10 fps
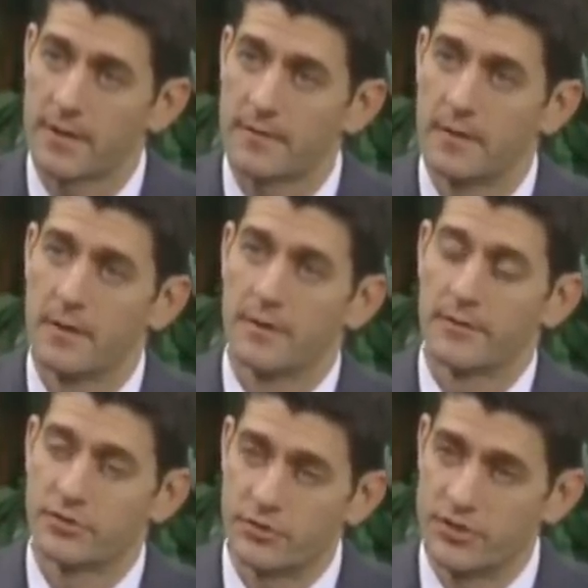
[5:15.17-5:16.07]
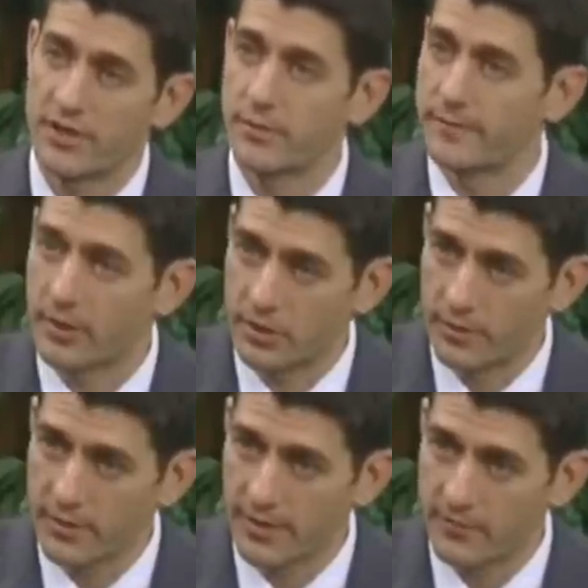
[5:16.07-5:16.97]
And the trajectory of our
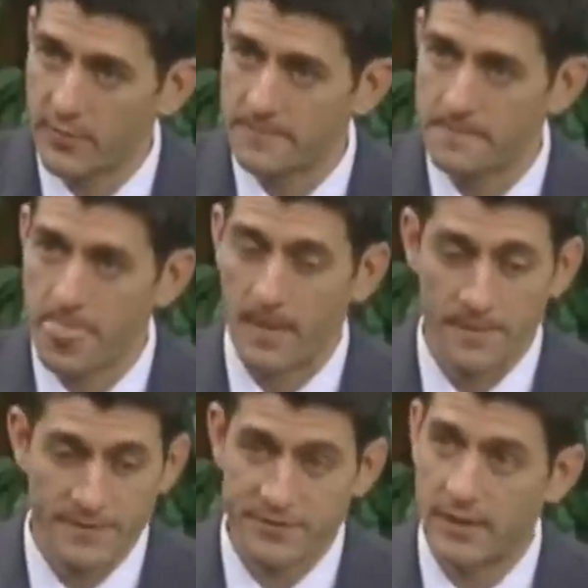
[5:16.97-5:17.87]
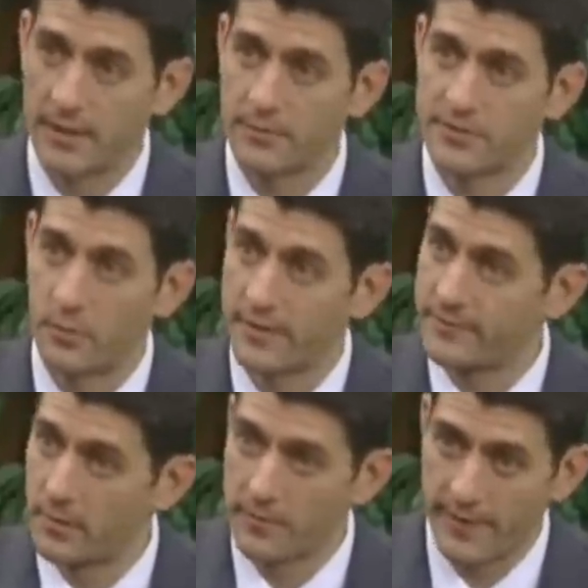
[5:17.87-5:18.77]
current government, this Congress, and what they've
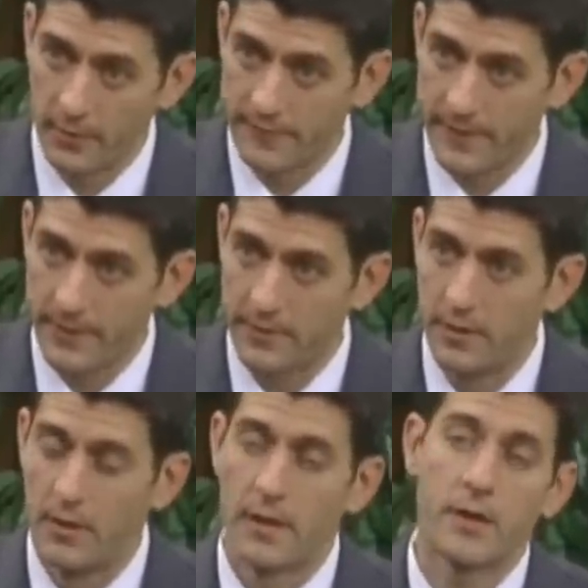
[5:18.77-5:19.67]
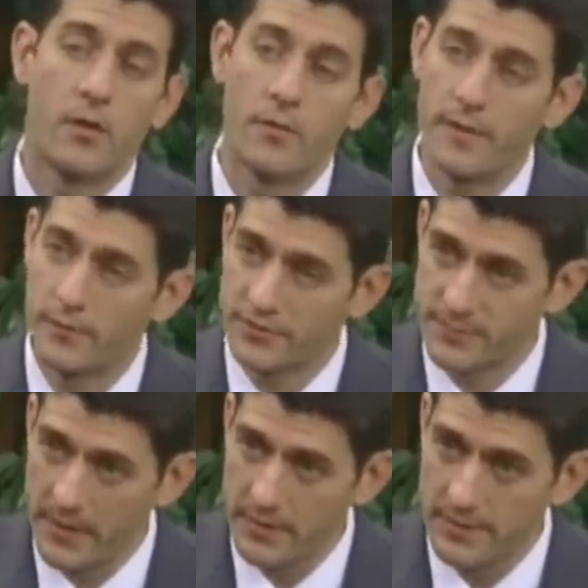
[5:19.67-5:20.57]
done with health care and all the other
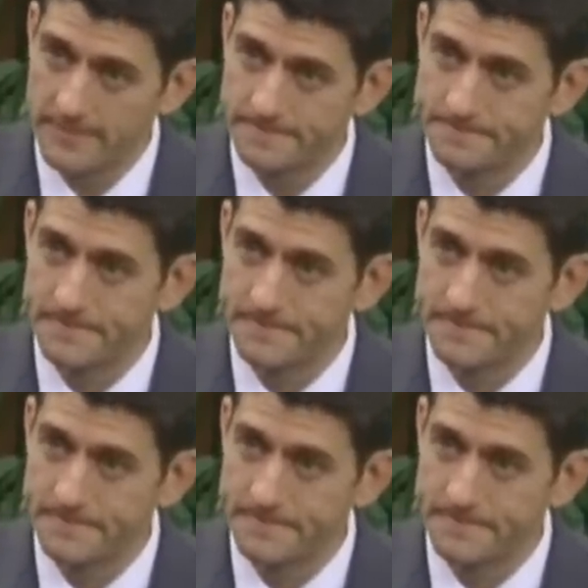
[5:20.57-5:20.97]
spending